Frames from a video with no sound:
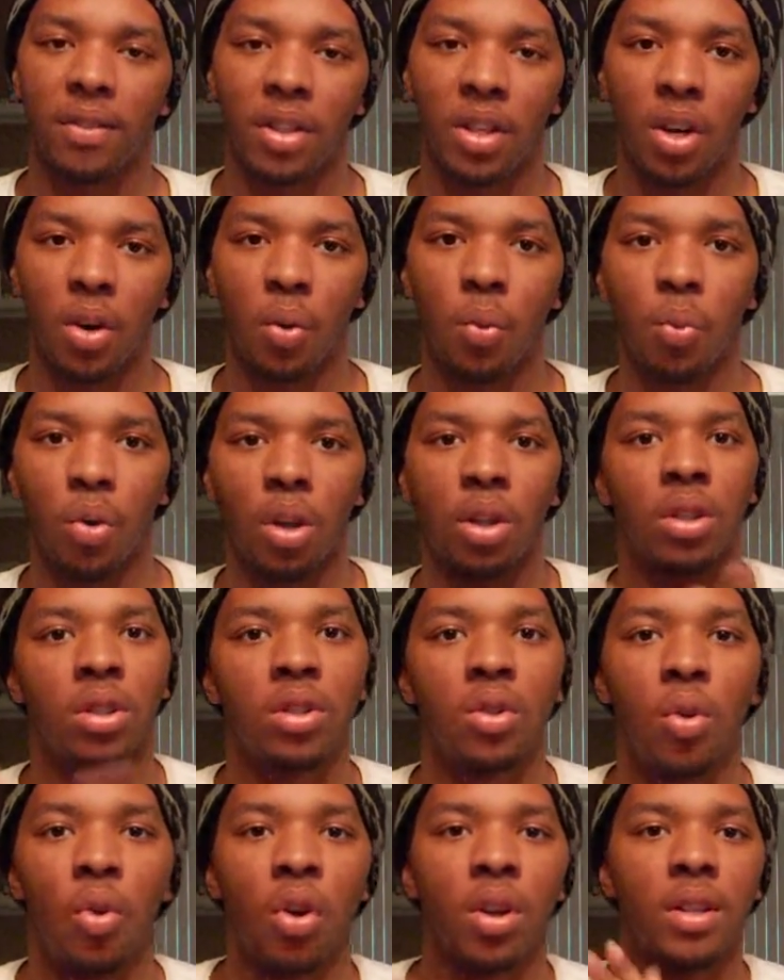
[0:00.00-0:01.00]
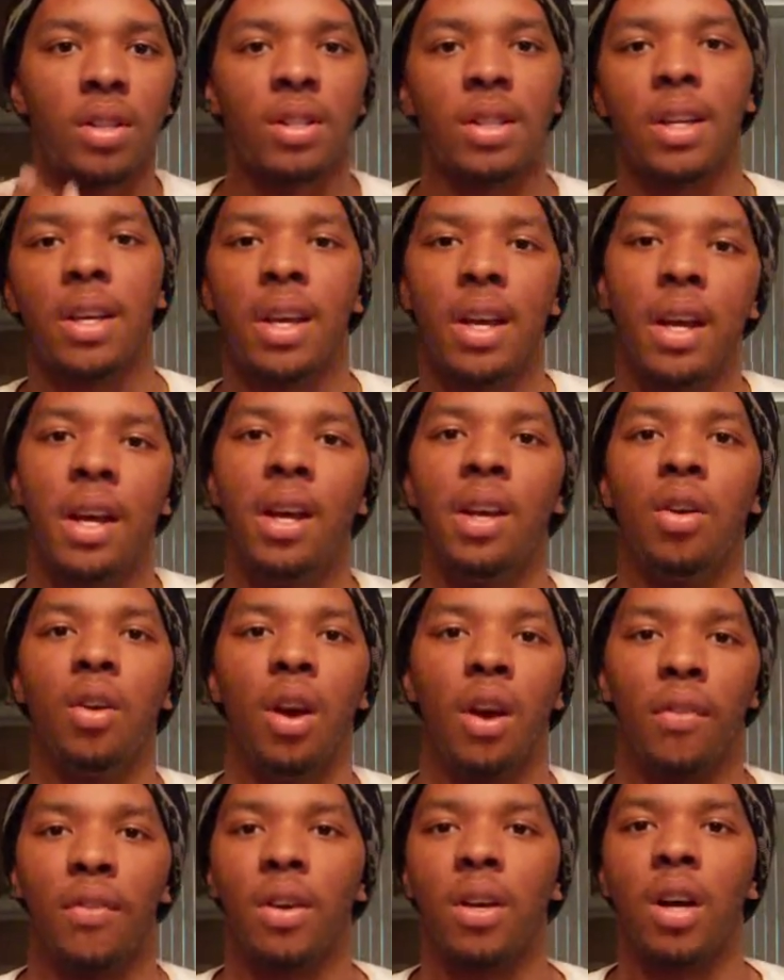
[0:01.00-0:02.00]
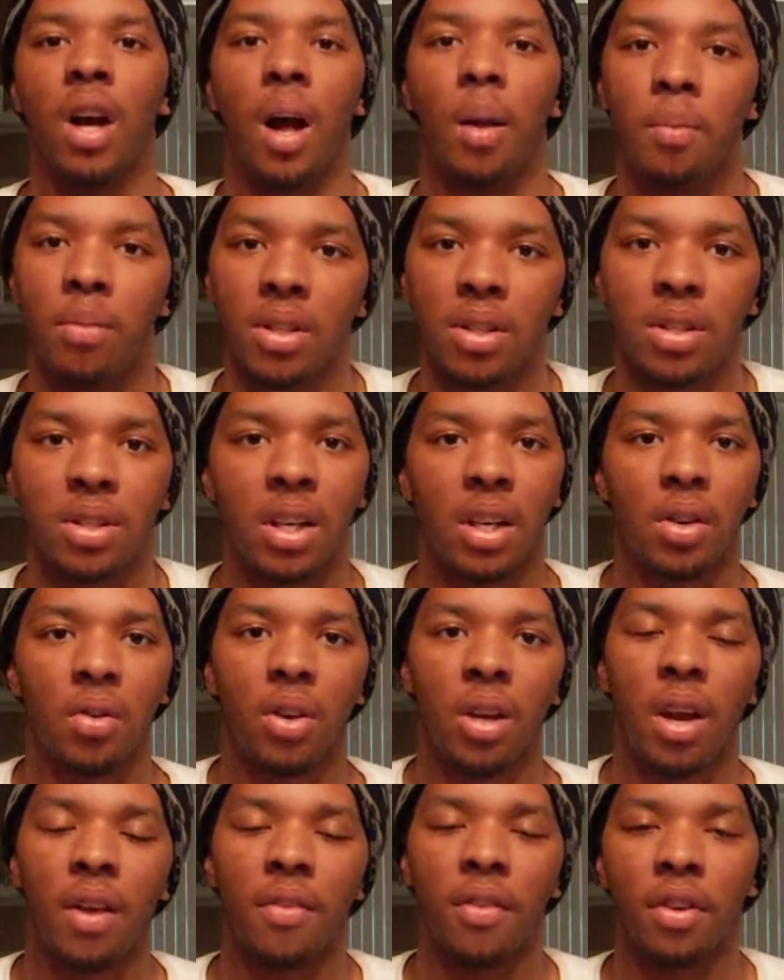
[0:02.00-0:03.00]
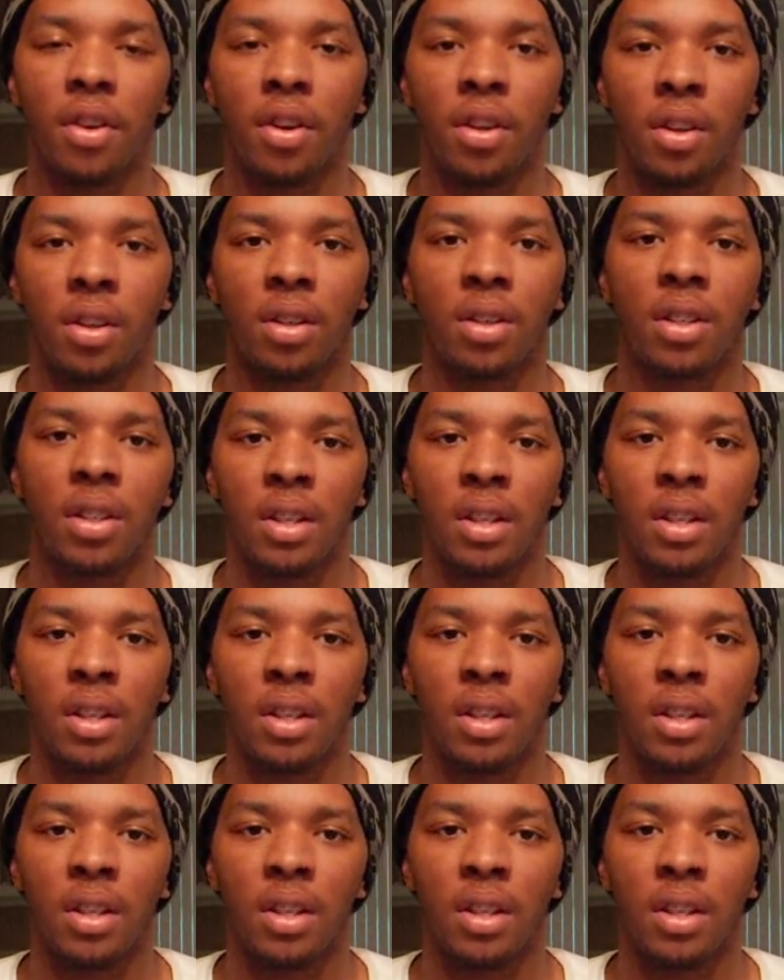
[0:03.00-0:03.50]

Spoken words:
you know, worked towards it, or I've accomplished it, or whatever.